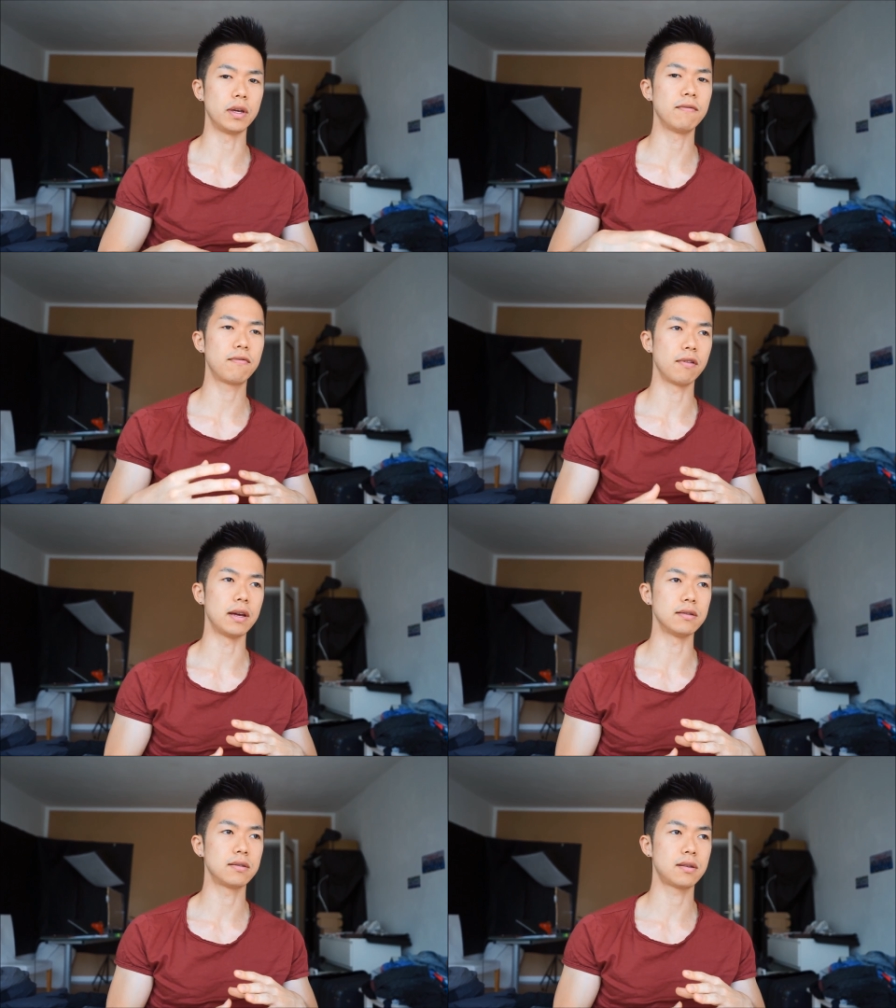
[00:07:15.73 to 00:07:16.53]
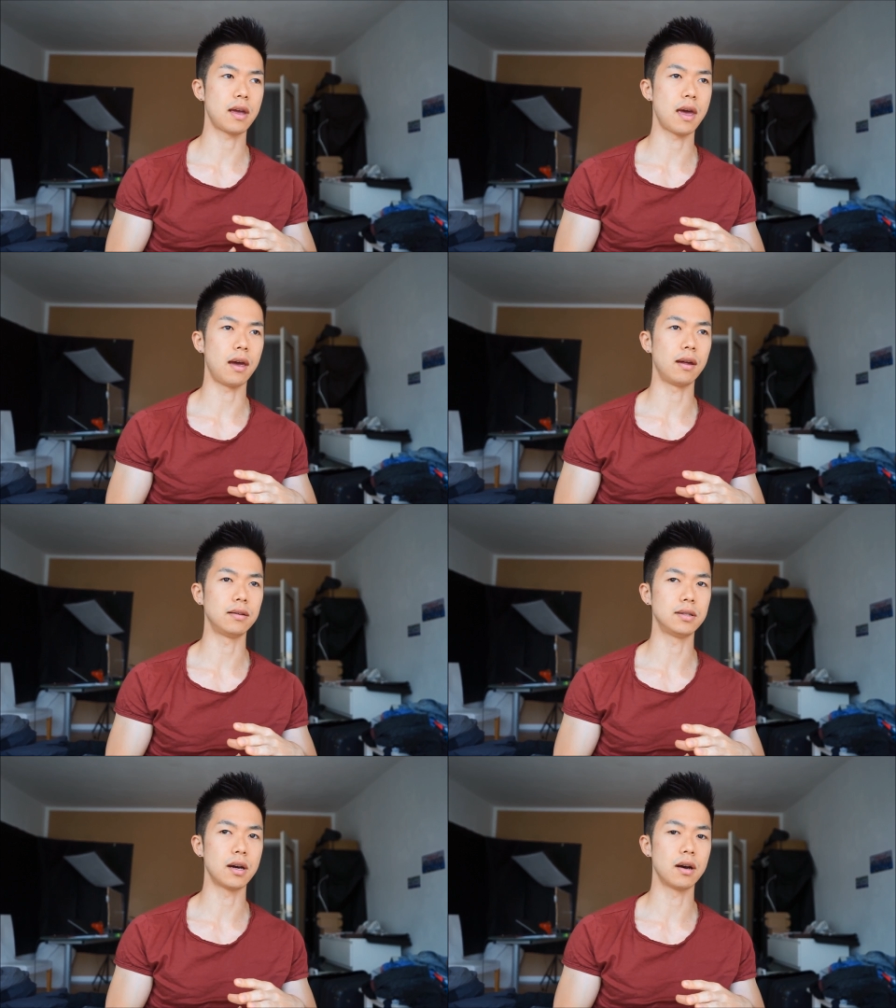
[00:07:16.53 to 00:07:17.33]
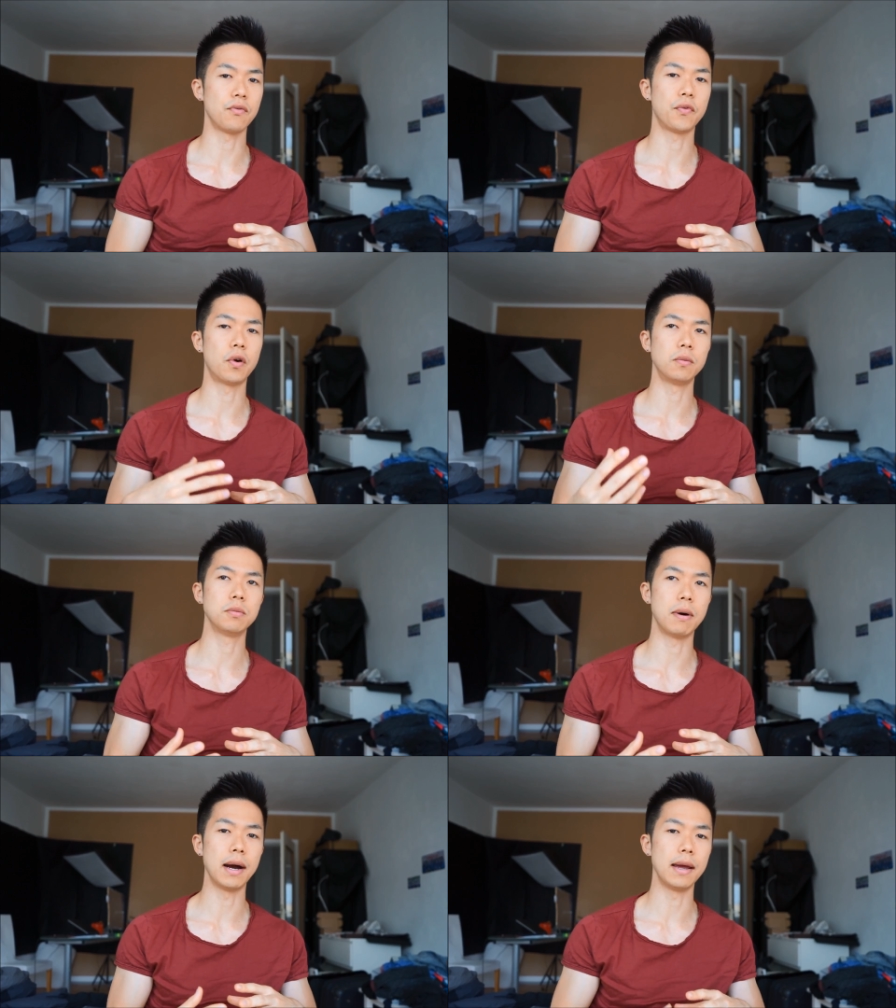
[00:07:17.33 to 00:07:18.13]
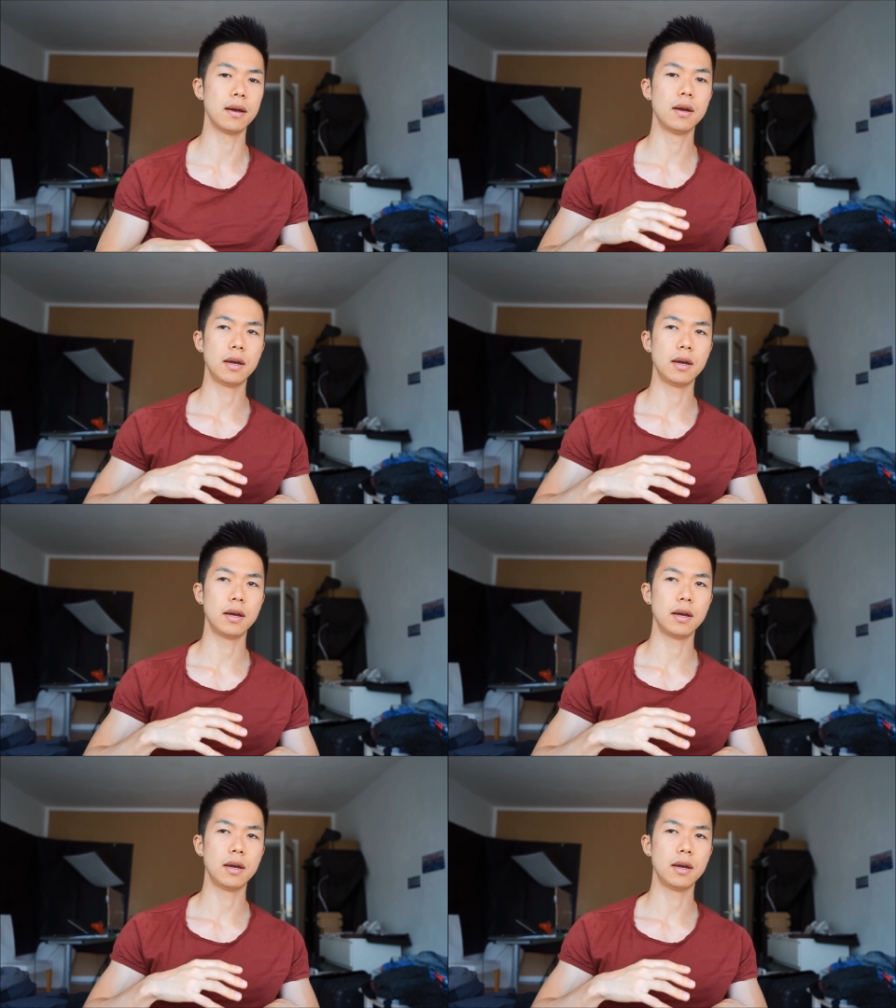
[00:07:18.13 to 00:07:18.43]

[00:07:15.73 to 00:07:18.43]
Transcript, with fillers: influenced and uh, formed by